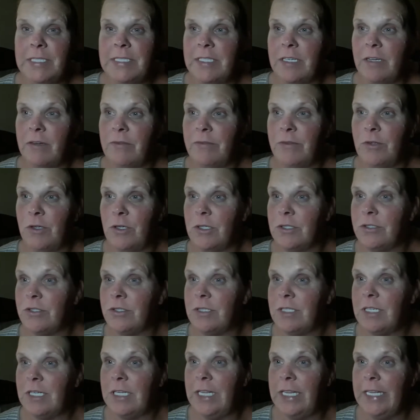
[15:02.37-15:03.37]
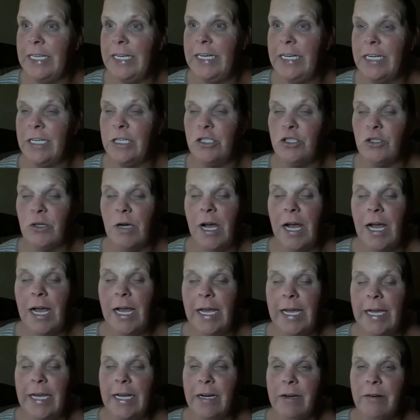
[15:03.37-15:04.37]
myself all clean and
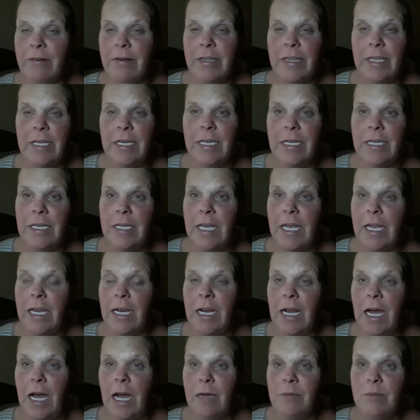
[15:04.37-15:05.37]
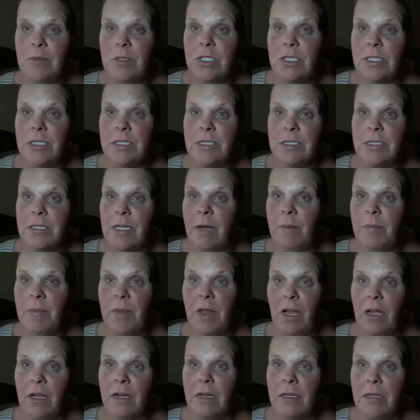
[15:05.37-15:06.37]
dry and everything, and I'm just, I'm
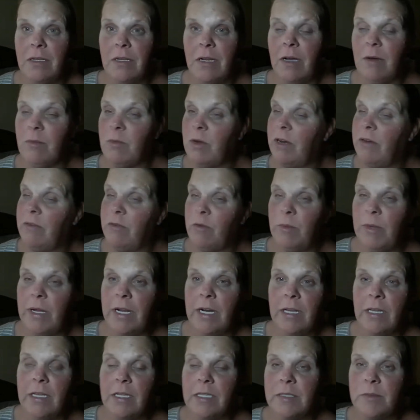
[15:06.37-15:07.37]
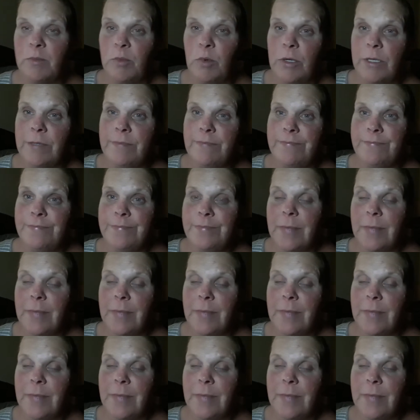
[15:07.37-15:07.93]
done. I'm ready for bed at this point.